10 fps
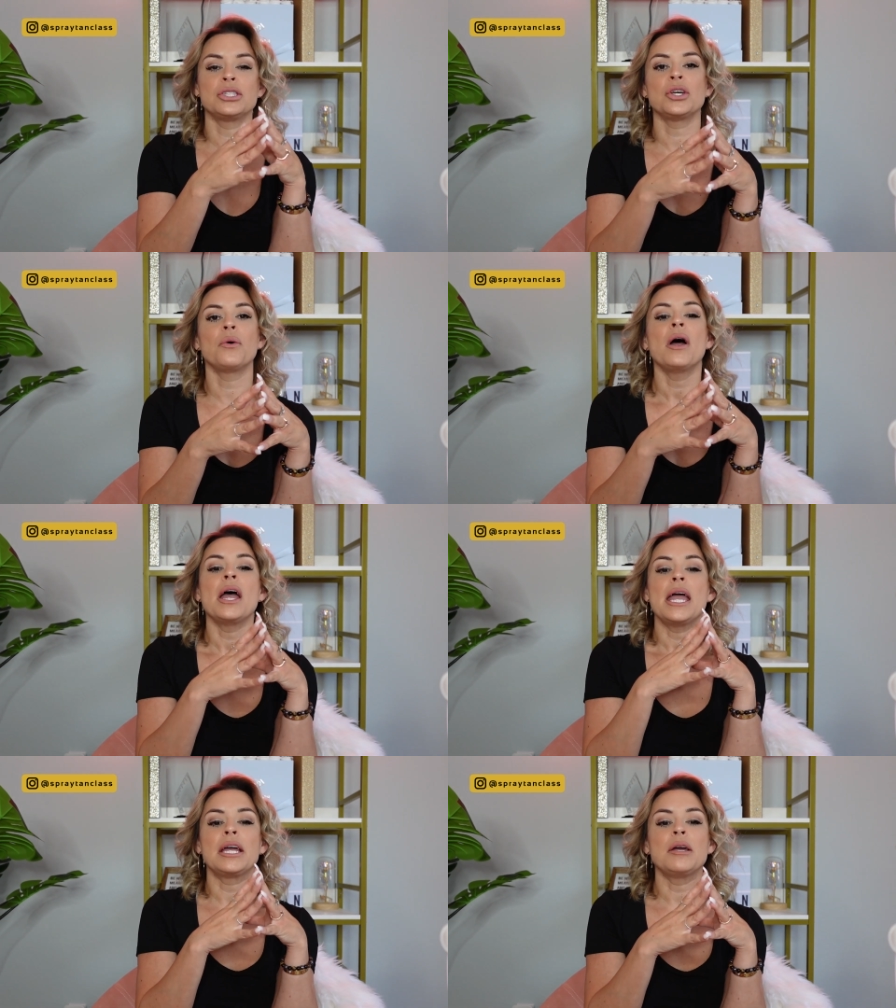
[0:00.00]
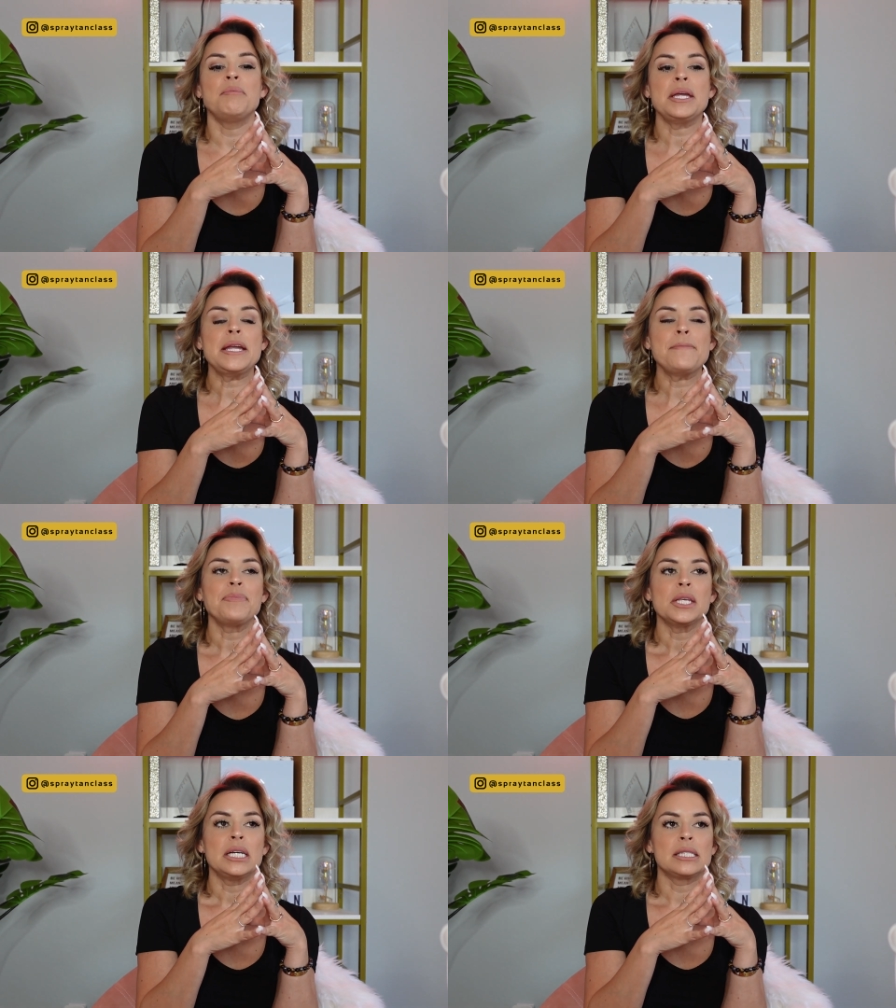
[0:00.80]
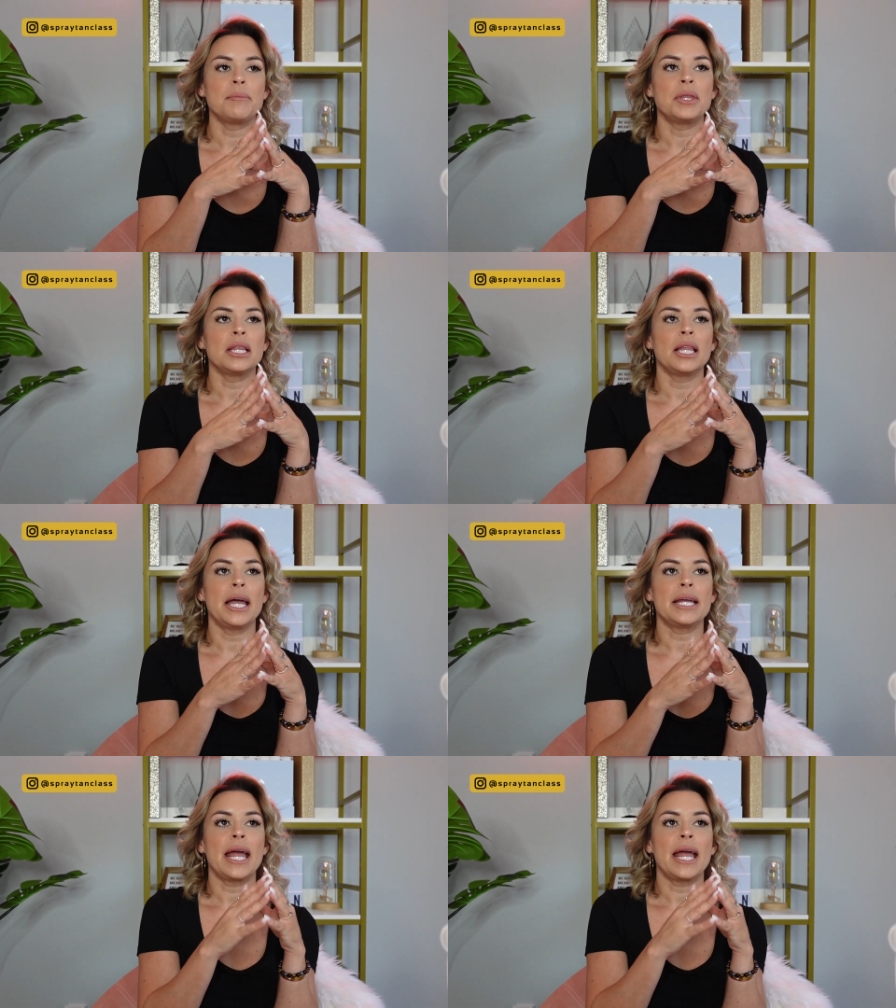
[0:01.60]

So it could be something like